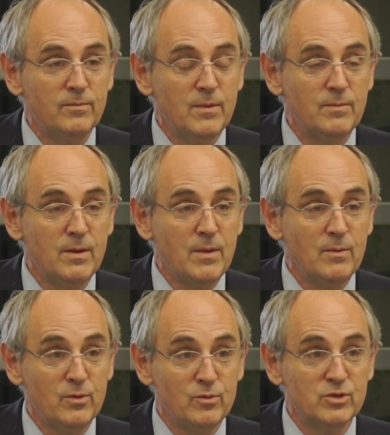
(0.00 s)

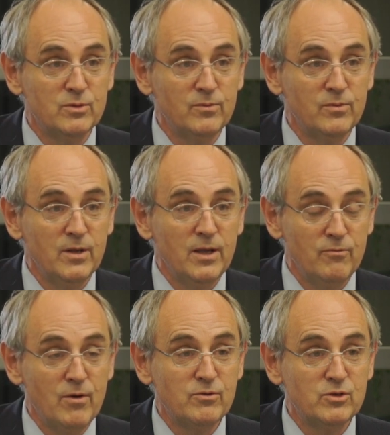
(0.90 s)
maybe there was some,
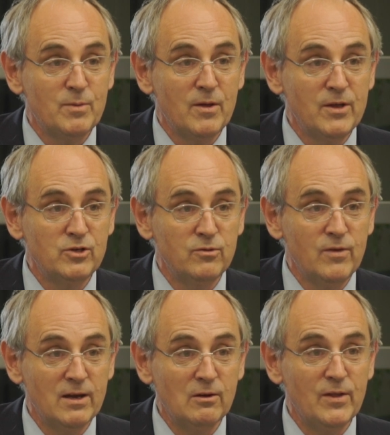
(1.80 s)
in retrospect, they should
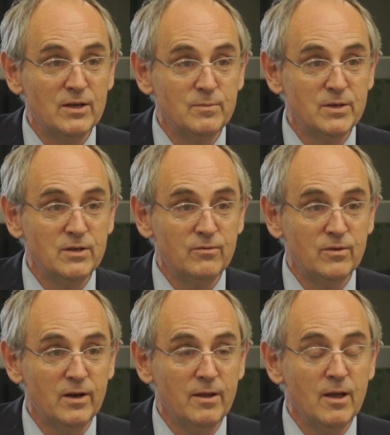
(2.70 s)
have handled that a bit
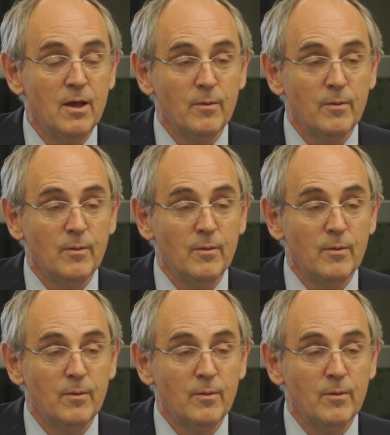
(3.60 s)
differently.